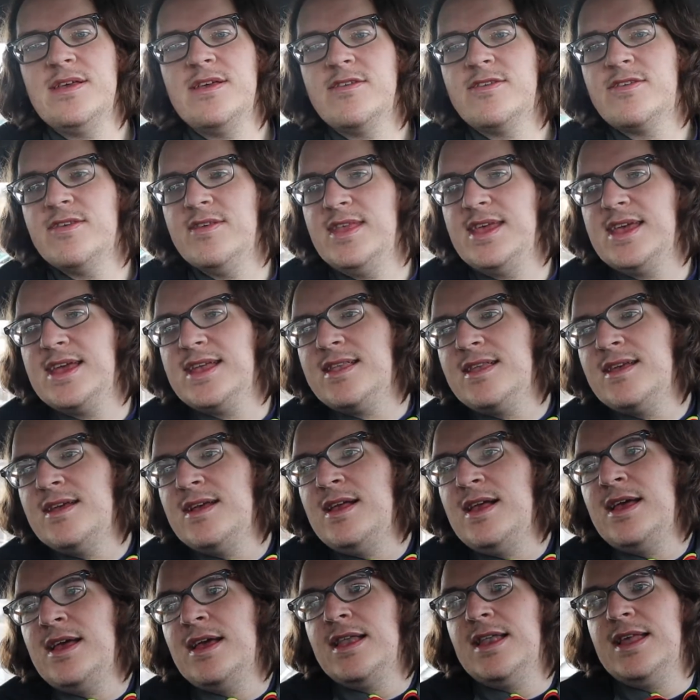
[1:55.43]
So then,
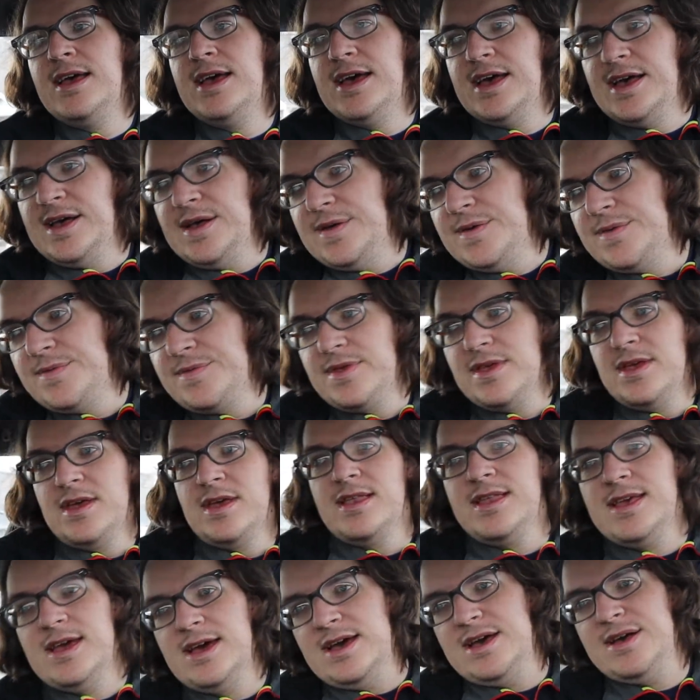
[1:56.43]
uh,
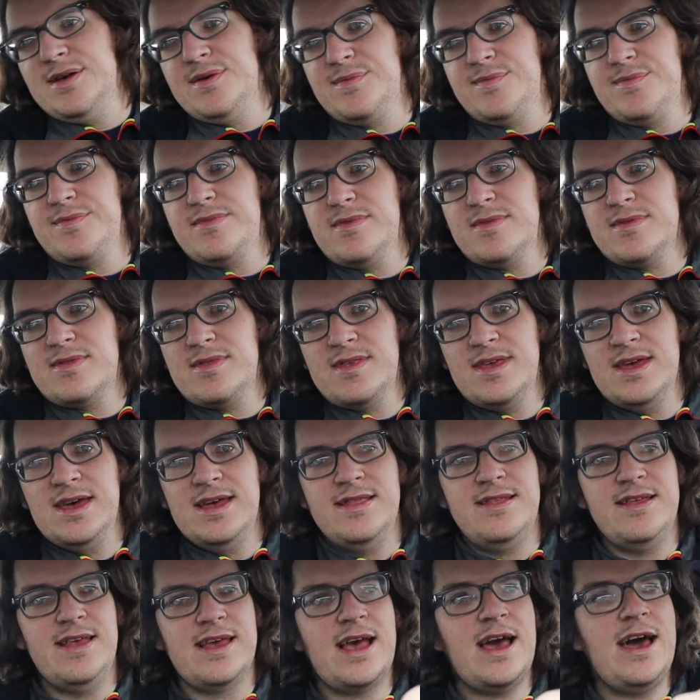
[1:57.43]
uh,
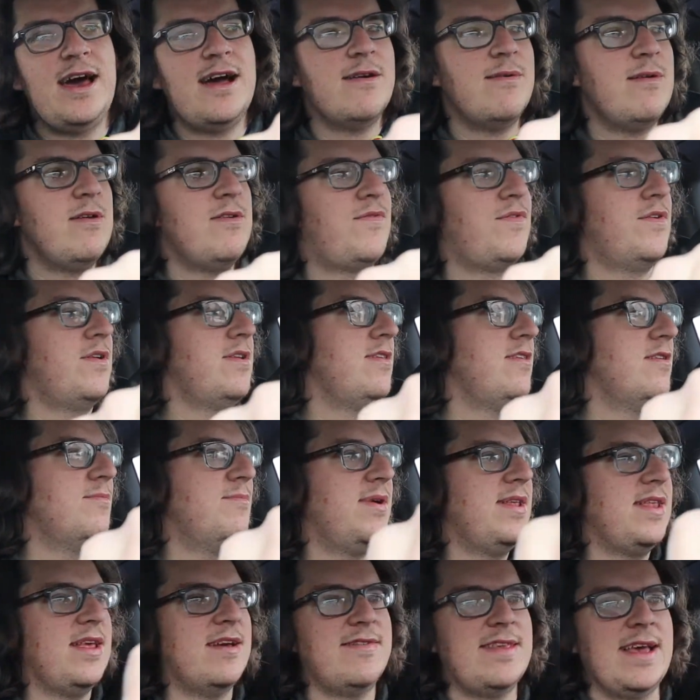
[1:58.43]
they're like, all right, we refunded your
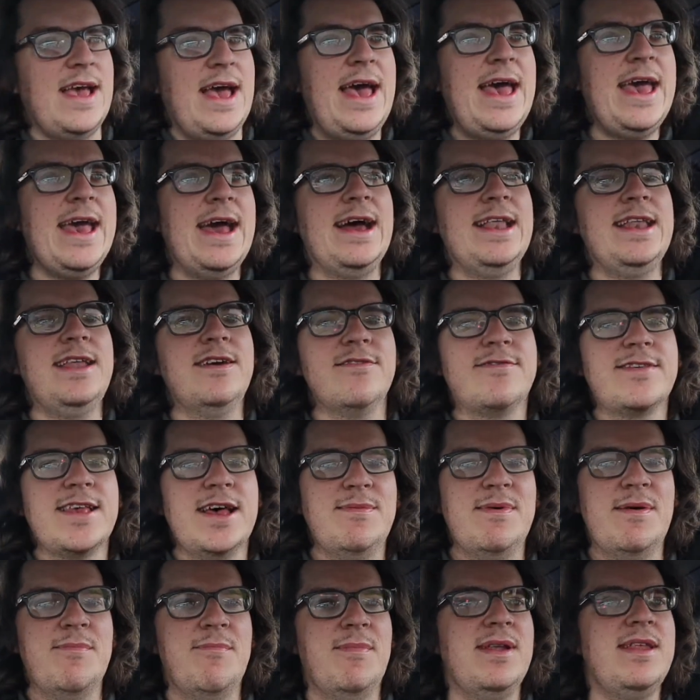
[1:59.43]
money. I was like, hey, I never
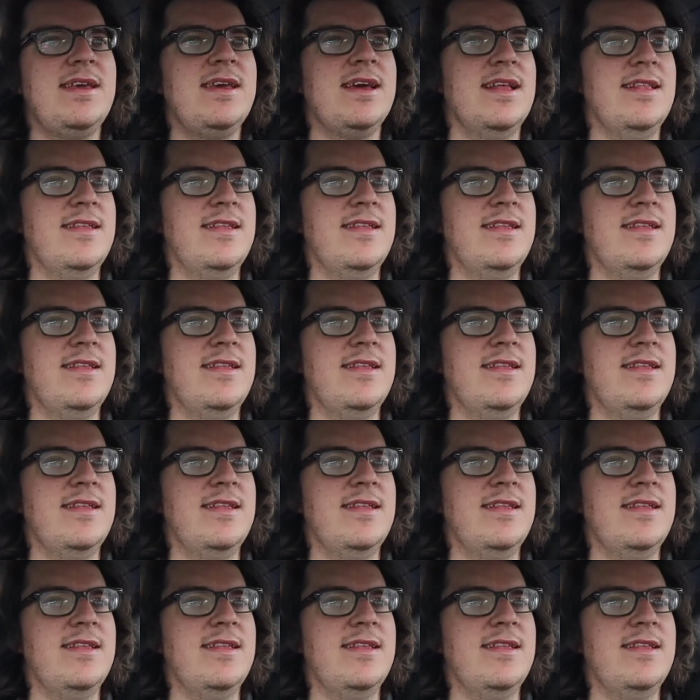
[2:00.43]
saw my money.